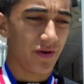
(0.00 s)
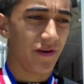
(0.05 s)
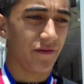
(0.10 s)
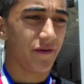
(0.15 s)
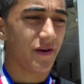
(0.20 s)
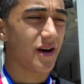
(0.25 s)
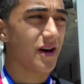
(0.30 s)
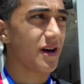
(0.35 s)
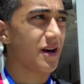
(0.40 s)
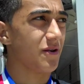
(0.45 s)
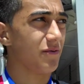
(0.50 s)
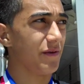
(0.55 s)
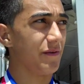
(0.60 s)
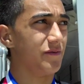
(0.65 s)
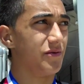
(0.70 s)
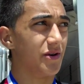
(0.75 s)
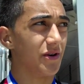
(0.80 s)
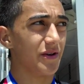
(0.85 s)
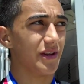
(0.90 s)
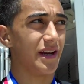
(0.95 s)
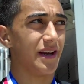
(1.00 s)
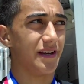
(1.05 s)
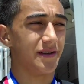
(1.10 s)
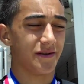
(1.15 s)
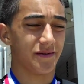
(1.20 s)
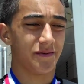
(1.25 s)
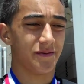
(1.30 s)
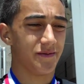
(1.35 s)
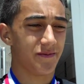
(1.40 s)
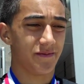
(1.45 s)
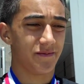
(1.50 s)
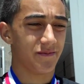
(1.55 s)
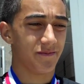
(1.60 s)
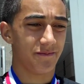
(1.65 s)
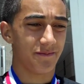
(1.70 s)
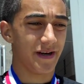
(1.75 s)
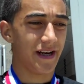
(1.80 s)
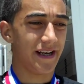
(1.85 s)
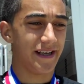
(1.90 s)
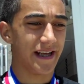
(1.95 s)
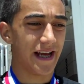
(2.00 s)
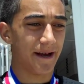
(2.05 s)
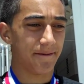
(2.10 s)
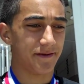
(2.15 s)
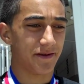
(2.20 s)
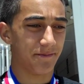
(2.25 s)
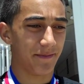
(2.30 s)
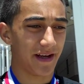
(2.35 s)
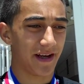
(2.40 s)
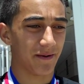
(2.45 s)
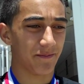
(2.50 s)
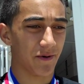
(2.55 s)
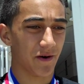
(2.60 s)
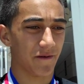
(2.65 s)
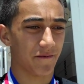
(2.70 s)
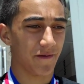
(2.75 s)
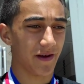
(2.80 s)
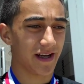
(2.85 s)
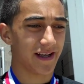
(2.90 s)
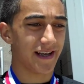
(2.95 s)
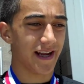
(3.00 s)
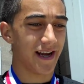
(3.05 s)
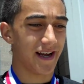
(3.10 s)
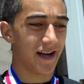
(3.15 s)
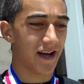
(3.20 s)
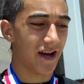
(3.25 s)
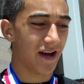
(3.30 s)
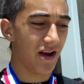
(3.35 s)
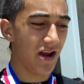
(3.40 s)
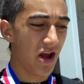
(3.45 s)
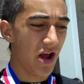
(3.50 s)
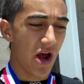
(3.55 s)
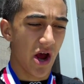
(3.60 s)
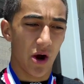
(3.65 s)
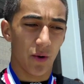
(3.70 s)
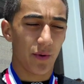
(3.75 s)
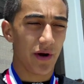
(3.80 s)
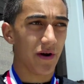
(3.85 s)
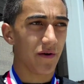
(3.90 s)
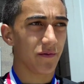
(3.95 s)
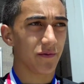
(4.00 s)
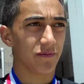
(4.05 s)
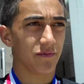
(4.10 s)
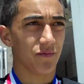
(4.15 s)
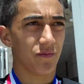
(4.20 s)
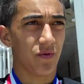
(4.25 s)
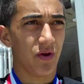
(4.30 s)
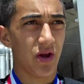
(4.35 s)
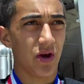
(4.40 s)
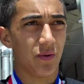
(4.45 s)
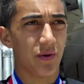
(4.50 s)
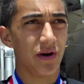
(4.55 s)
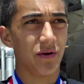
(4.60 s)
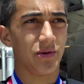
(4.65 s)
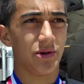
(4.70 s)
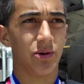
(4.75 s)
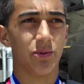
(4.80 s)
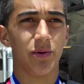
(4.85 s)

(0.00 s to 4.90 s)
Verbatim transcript: We've drilled it as many times to make it perfect, and we don't